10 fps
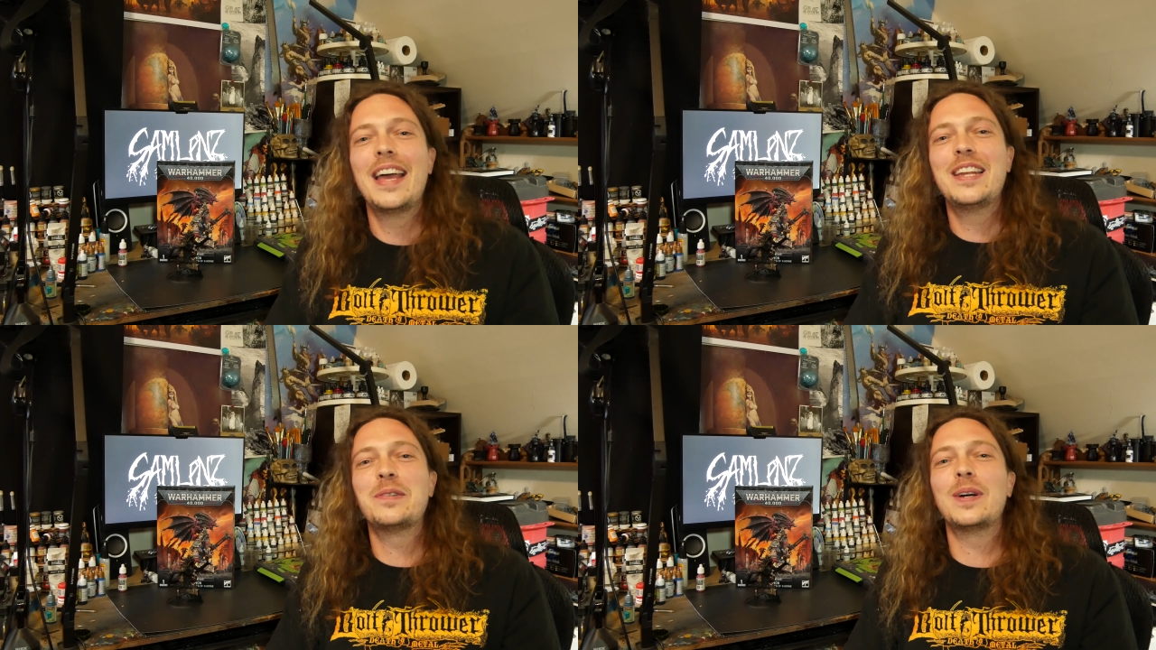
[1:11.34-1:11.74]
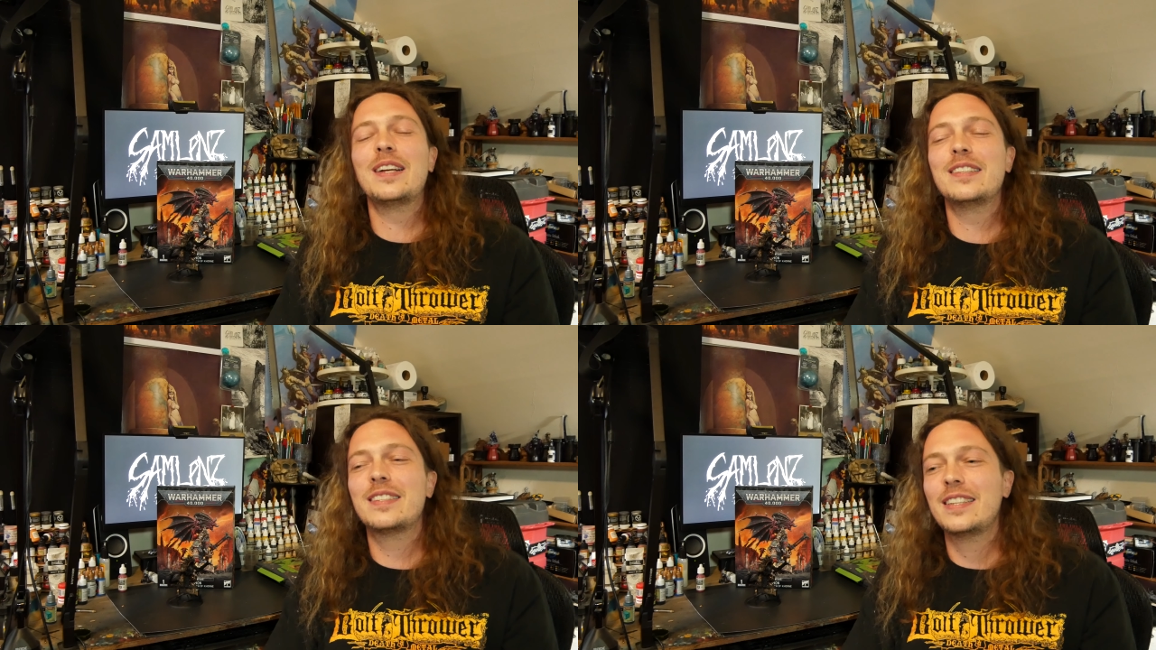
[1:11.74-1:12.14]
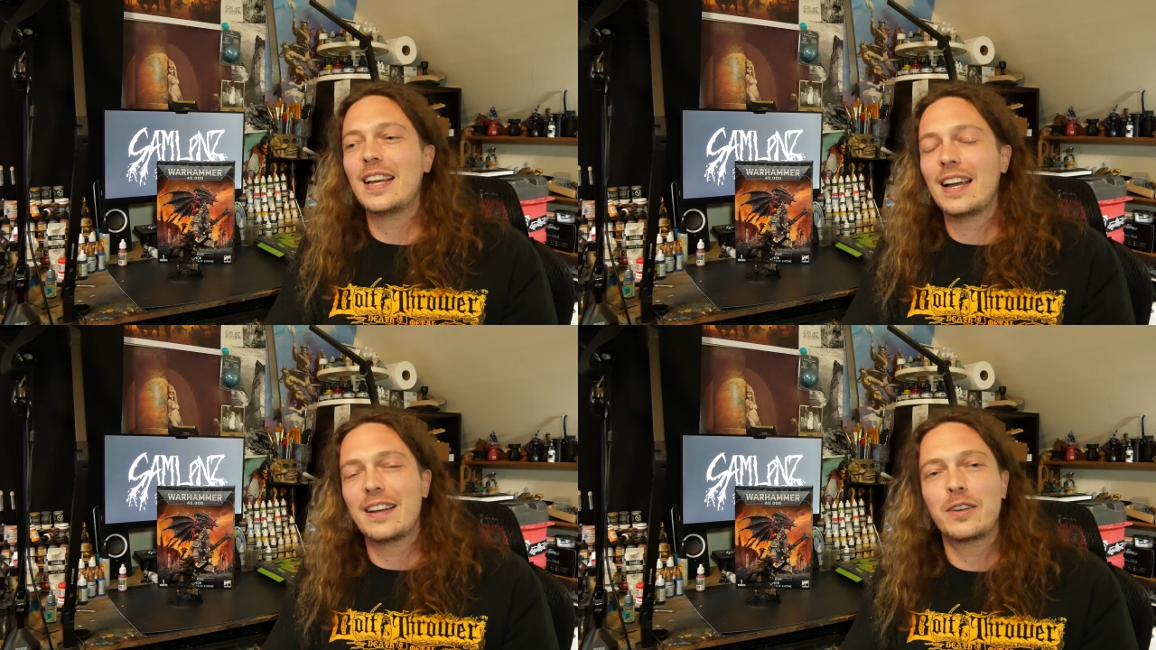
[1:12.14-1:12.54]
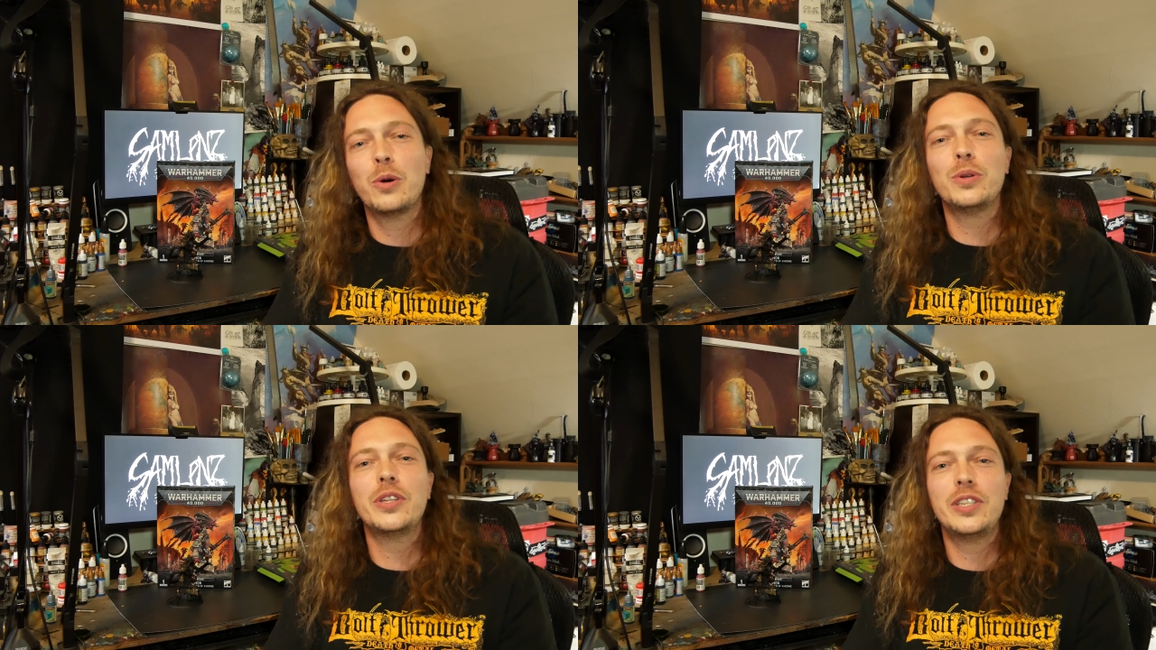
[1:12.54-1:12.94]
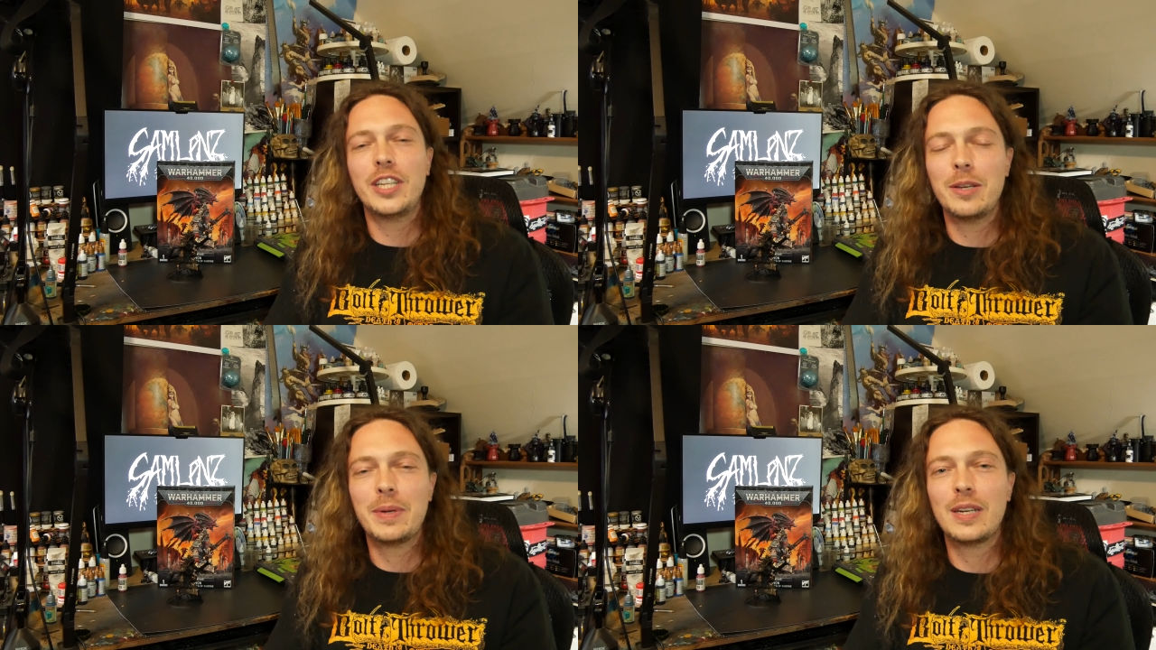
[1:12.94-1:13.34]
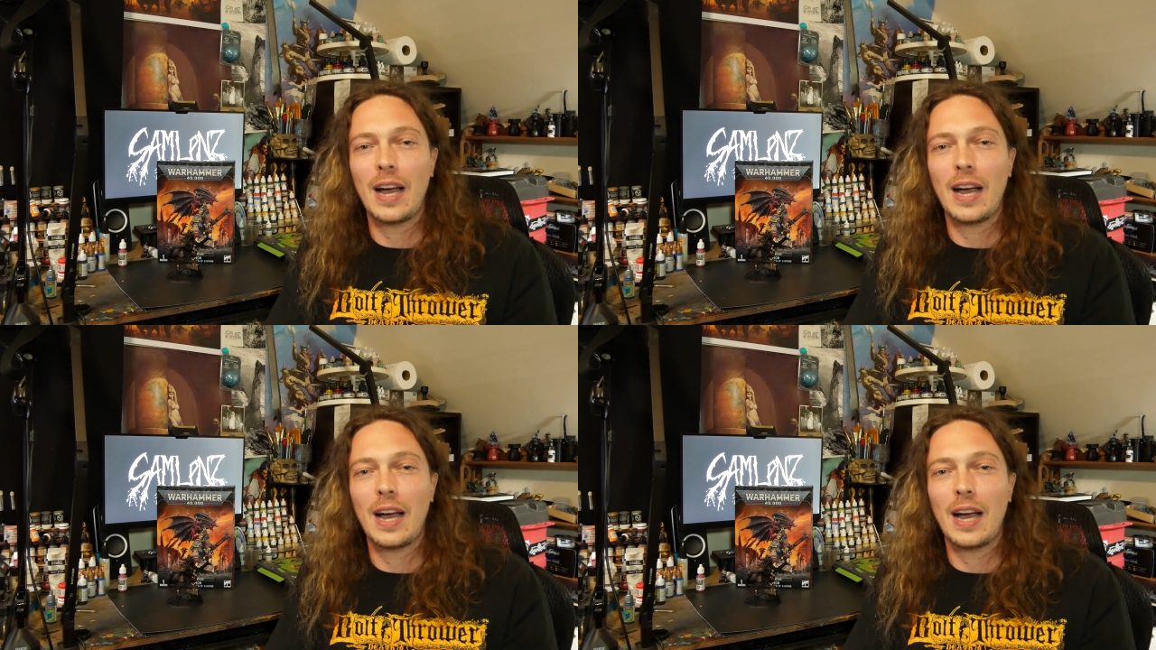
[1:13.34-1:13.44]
Anyways, yeah, Golden Demon,